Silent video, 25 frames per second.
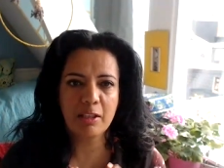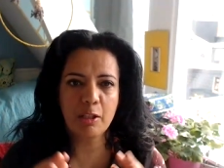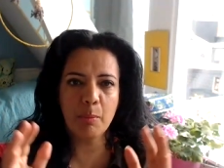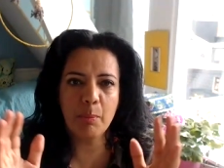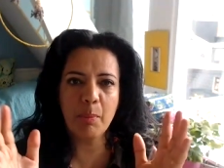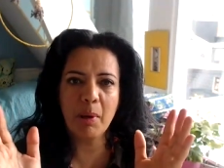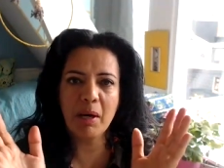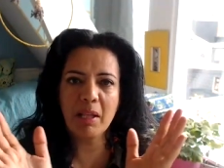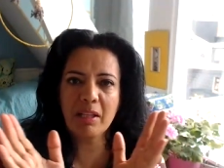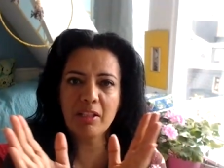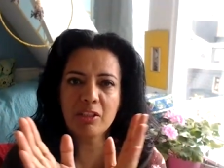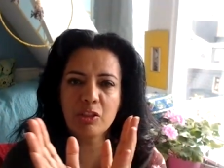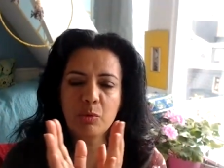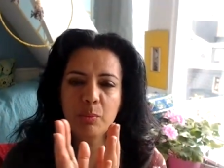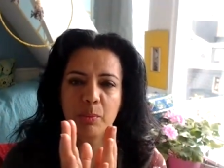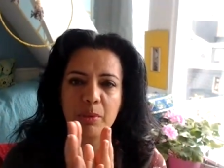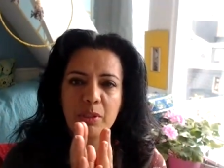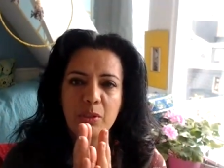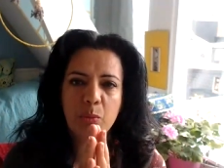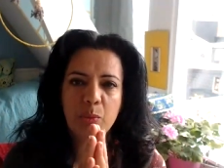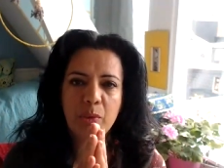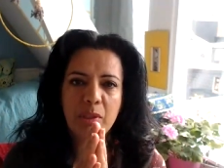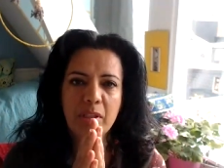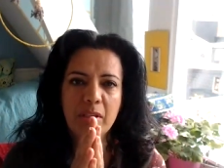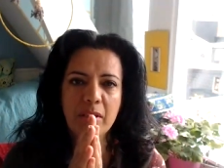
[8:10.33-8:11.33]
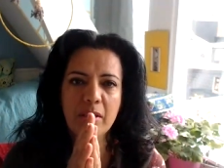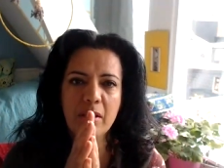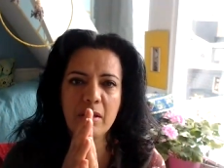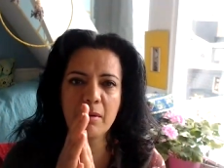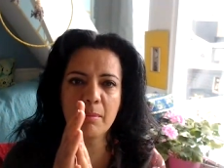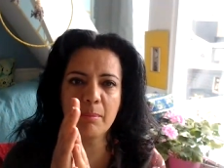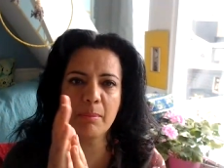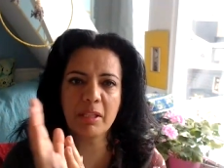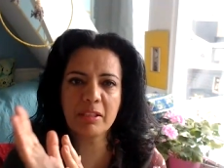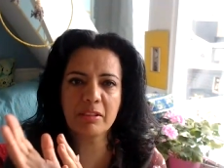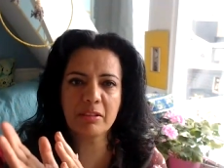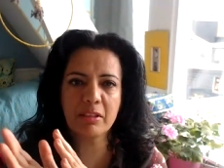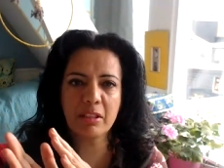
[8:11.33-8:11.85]
The balance between
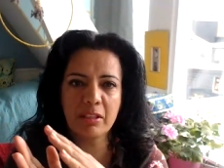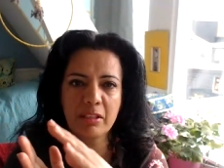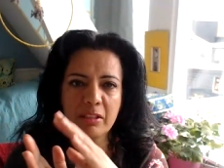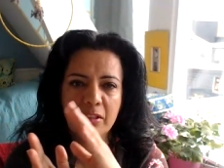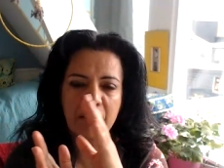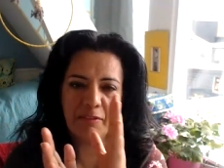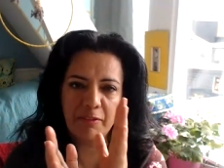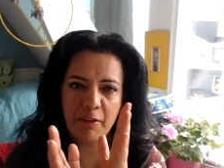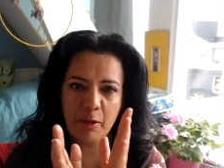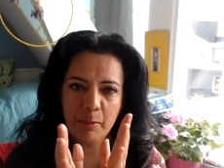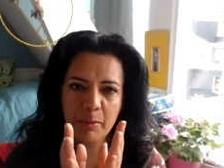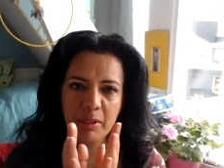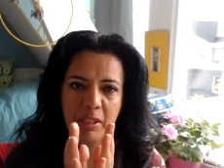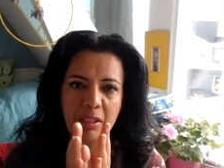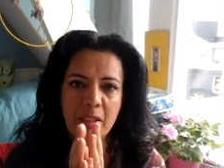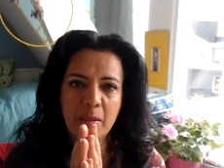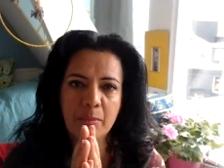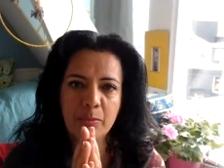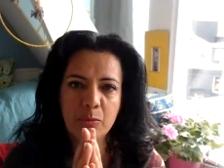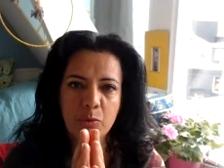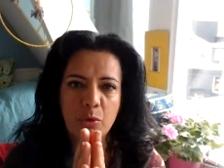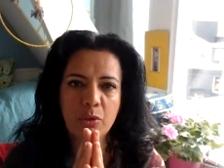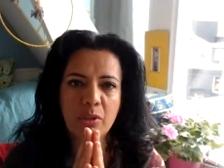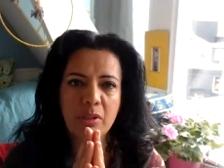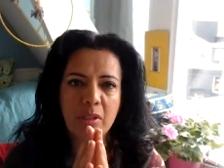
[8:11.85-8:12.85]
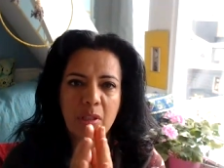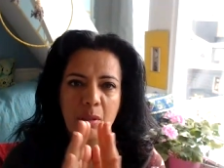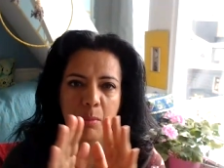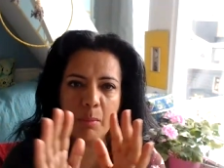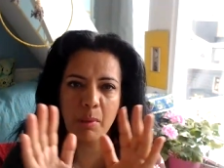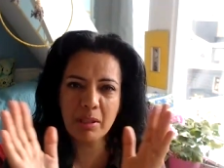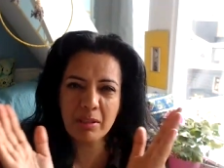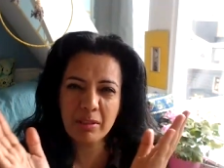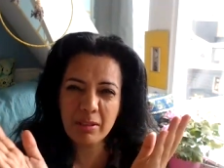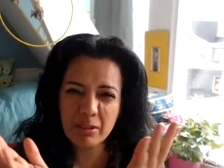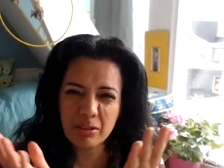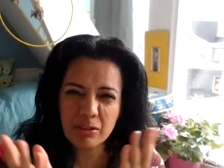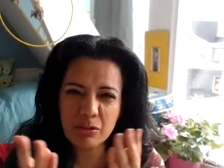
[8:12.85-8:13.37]
the masculine and the feminine, I'm talking
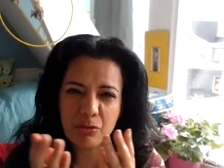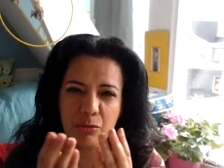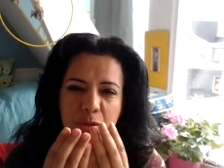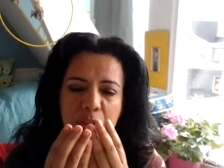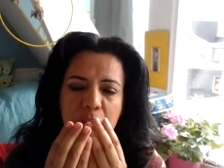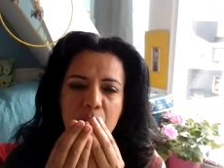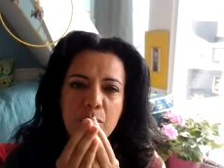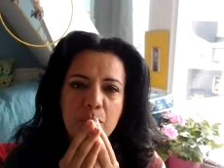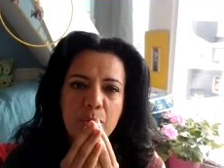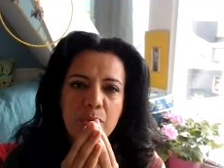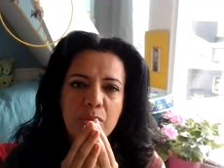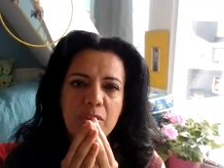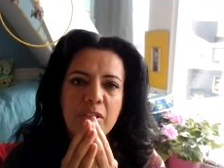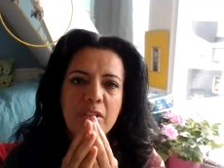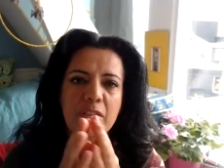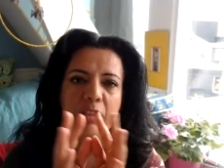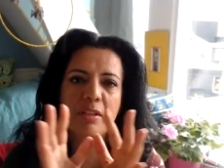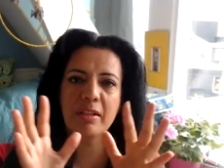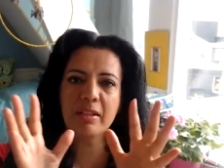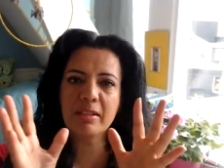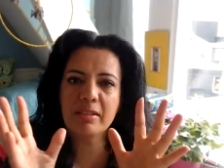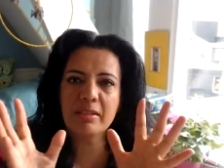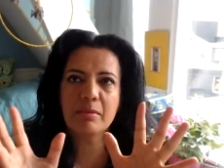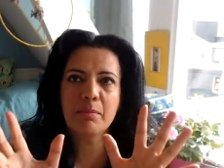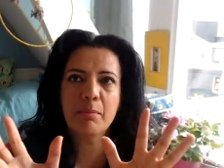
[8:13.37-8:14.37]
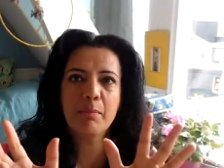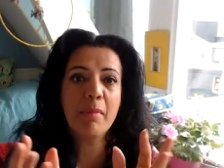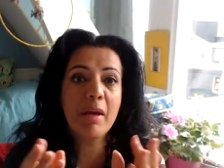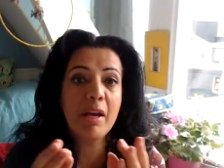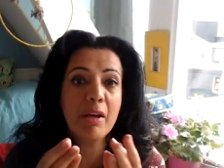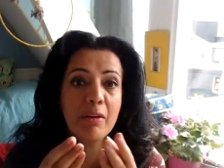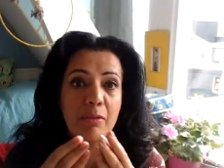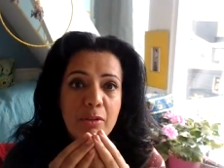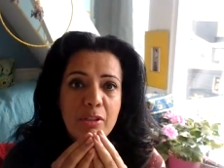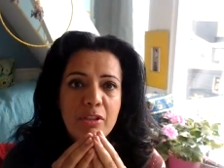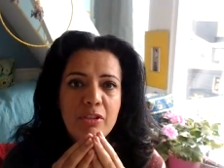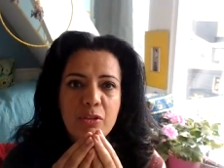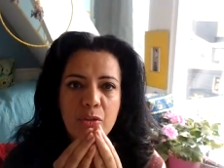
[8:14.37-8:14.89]
about this reunion, this
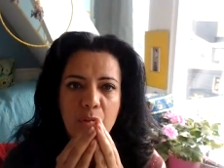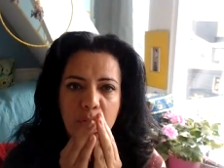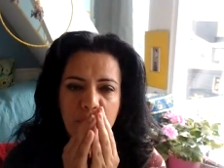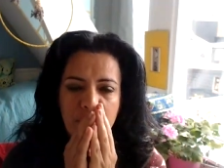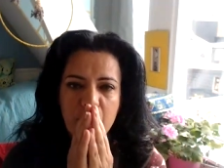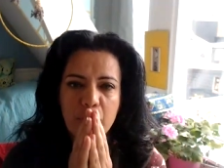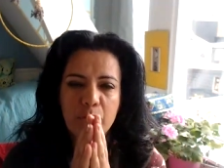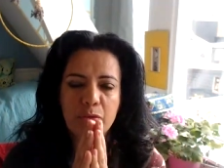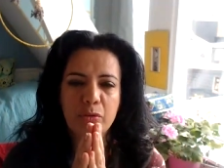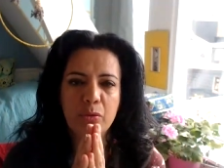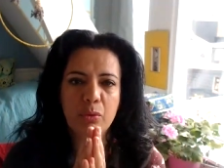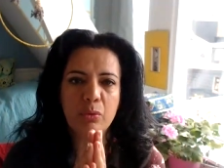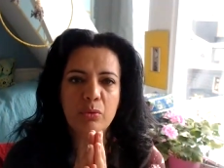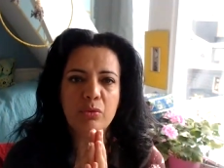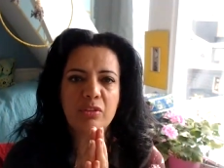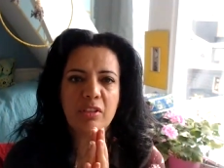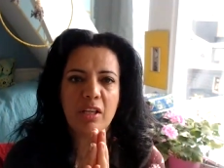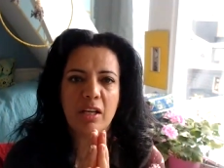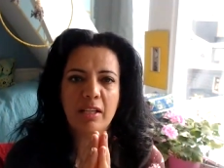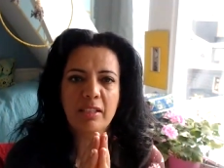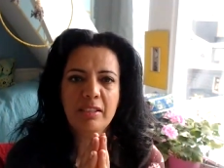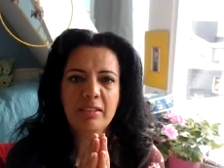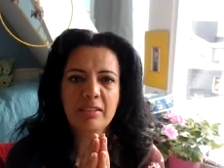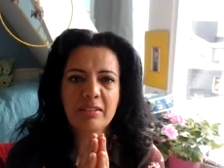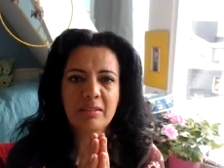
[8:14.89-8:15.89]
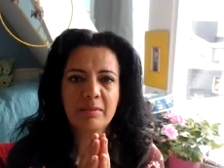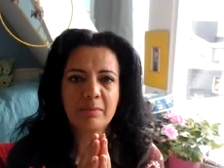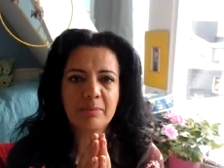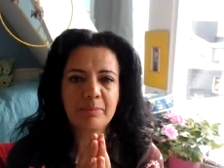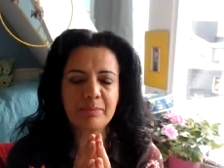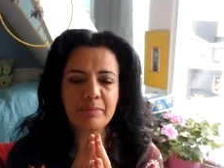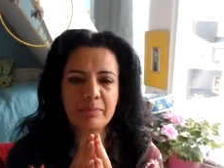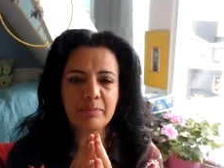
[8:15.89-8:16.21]
marriage of those two sides,